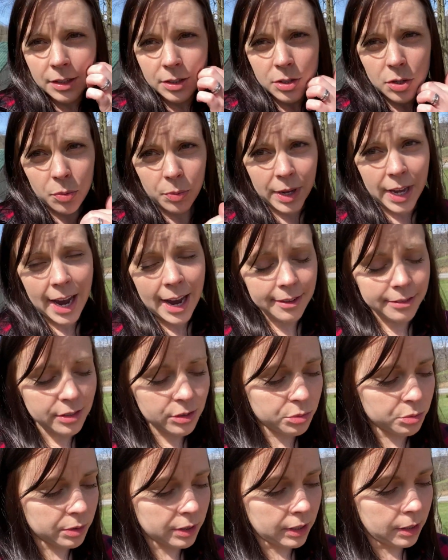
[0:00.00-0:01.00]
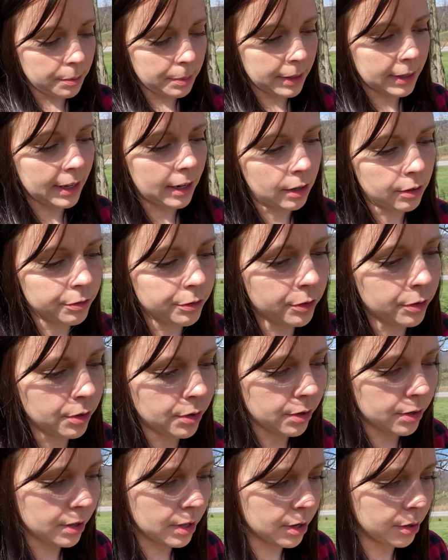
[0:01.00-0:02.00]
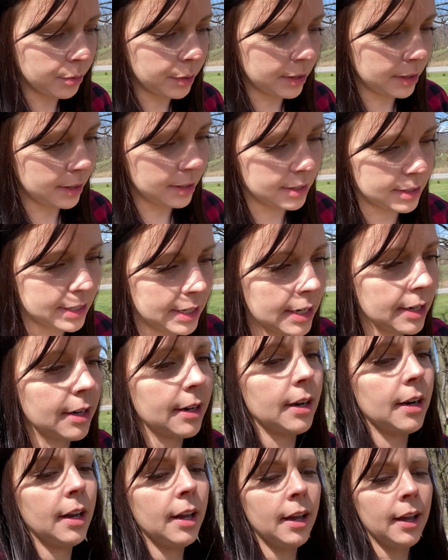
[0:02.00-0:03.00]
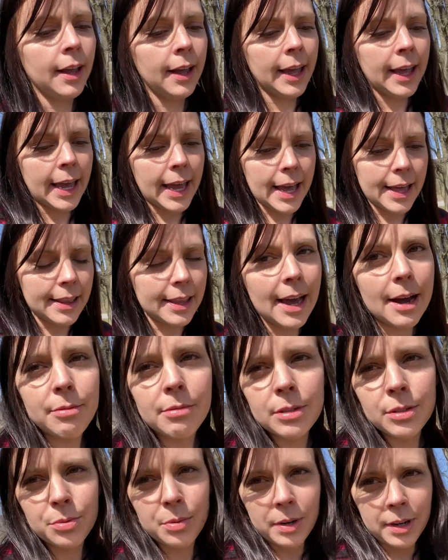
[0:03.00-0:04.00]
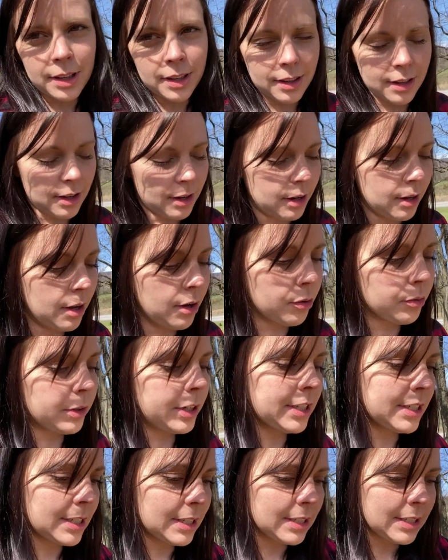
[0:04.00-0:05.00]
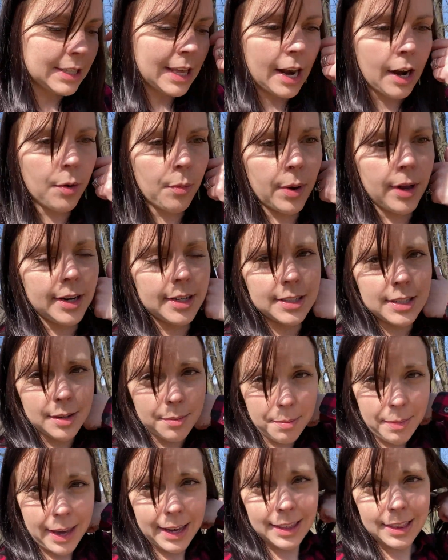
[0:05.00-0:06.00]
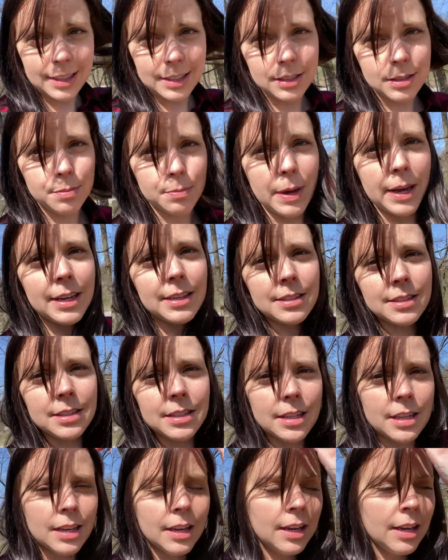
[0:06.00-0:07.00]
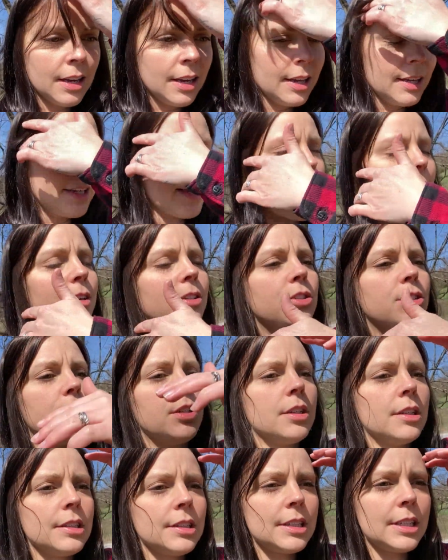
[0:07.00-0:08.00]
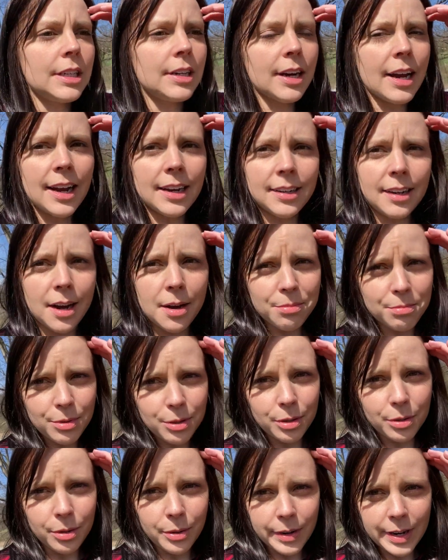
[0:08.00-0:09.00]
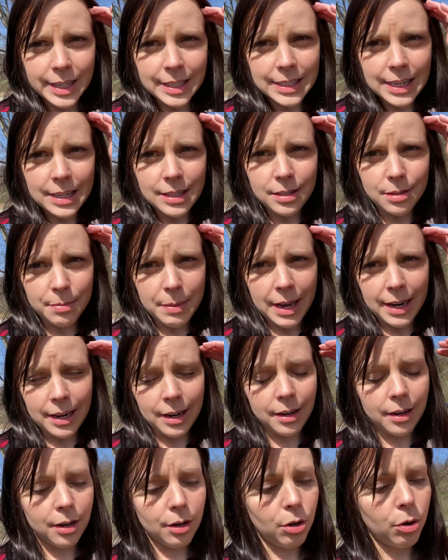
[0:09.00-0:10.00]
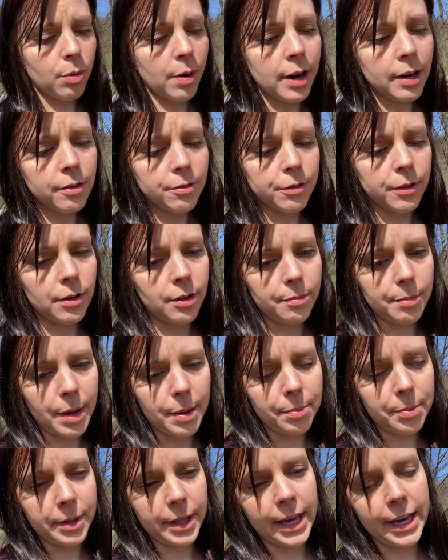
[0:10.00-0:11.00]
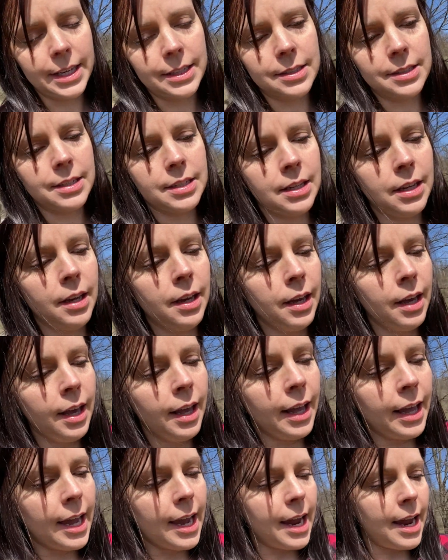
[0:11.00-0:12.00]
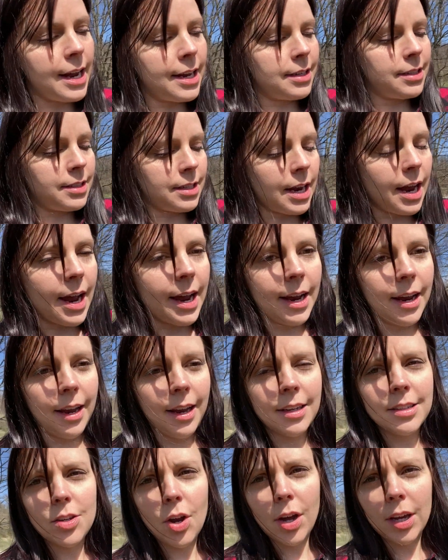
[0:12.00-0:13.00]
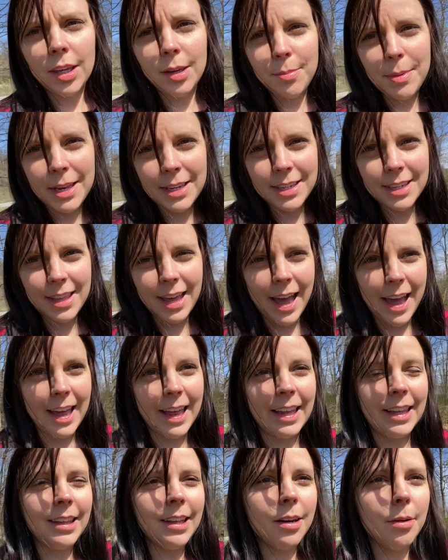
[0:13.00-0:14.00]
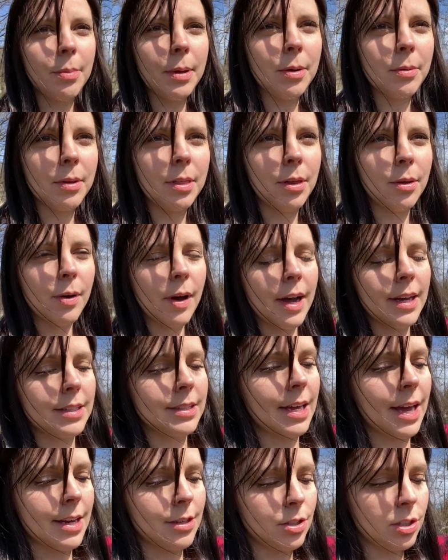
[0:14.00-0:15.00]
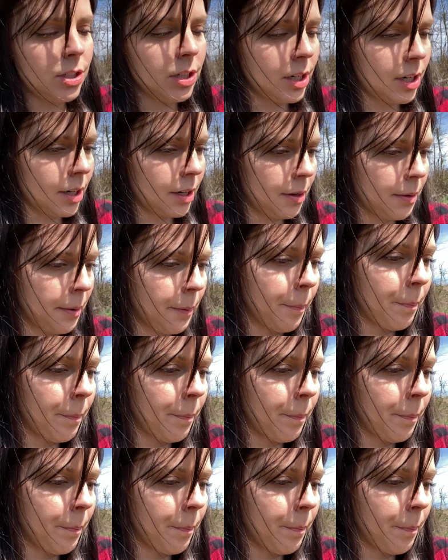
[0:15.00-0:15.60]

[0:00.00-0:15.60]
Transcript: So we have to really be careful with the deer, and that was one of the reasons that I wanted to make this space. Last year, deer had come through and decimated quite a few of my plants, and I documented that a little bit with you guys last year.